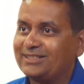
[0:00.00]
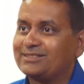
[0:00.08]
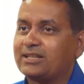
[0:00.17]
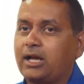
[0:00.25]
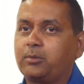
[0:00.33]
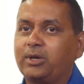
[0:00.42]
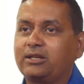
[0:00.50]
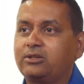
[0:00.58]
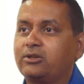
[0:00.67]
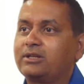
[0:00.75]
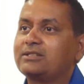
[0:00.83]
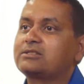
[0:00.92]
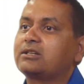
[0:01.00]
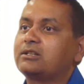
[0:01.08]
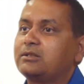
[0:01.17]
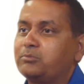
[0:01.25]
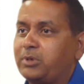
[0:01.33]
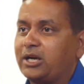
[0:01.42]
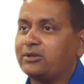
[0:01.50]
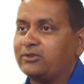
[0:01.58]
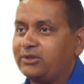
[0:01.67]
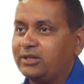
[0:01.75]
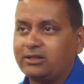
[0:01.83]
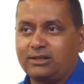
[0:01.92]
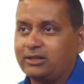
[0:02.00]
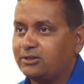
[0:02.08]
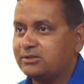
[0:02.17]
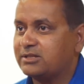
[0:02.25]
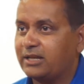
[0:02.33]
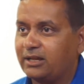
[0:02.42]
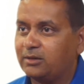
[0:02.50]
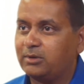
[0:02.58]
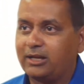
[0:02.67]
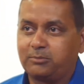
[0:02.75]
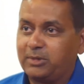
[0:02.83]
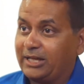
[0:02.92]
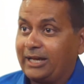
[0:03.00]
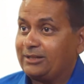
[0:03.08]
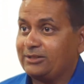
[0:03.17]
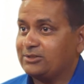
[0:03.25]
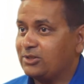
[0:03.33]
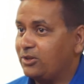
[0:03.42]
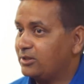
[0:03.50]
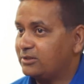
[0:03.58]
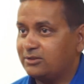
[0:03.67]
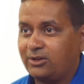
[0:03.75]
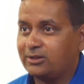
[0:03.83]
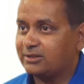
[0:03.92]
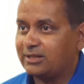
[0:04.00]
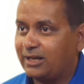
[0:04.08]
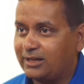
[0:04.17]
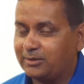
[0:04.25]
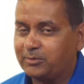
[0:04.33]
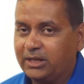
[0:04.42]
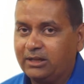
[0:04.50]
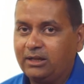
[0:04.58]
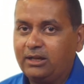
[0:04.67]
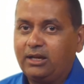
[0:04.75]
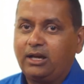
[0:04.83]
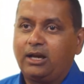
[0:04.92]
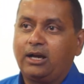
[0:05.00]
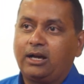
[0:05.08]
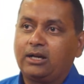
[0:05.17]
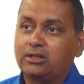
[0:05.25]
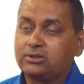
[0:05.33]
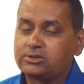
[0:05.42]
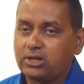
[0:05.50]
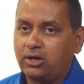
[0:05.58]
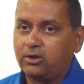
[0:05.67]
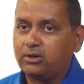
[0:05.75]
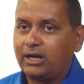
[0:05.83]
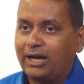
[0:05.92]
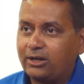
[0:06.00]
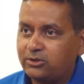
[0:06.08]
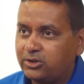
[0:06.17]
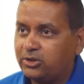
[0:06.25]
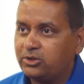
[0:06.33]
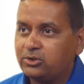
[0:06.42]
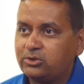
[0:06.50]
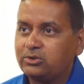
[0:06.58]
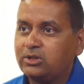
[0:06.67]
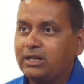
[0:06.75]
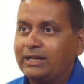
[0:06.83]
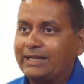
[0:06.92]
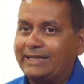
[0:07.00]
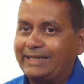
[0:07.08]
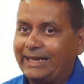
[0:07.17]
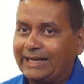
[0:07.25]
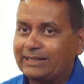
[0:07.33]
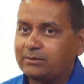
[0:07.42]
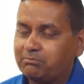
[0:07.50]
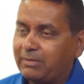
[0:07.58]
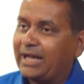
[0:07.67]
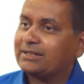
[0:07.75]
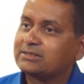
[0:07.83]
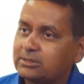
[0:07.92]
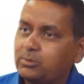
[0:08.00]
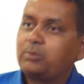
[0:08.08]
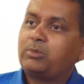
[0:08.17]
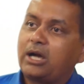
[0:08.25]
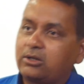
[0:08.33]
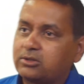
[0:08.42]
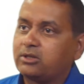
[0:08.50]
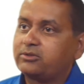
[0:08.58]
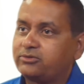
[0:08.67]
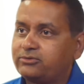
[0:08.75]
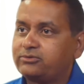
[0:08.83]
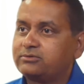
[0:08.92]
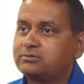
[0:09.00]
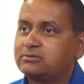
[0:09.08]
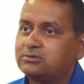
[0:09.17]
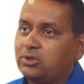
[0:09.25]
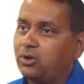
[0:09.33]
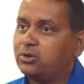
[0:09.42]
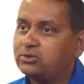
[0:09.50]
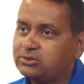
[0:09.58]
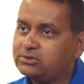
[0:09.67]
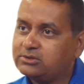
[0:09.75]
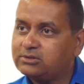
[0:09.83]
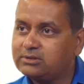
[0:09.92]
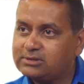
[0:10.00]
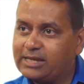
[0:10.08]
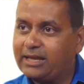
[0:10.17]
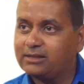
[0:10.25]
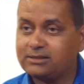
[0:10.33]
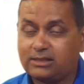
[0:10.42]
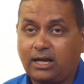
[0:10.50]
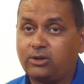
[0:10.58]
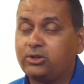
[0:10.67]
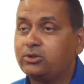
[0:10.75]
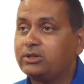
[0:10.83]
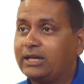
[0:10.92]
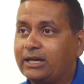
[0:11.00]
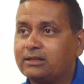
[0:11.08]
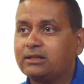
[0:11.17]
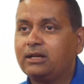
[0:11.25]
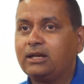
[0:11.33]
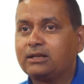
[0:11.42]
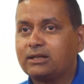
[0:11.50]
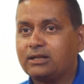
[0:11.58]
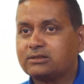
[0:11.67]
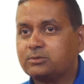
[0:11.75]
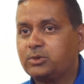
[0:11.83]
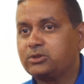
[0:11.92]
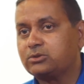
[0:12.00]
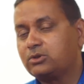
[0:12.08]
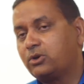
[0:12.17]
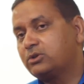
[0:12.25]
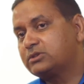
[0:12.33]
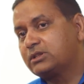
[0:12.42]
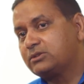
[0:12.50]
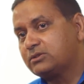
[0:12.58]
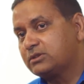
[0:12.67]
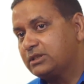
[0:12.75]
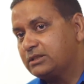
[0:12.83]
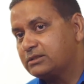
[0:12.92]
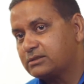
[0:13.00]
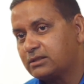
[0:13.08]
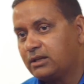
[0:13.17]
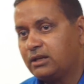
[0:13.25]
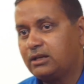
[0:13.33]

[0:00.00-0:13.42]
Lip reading: come in during certain part of the year. They don't sell like bananas all the time. So how do you get maximum out of those sales, and how do you get customer who goes into these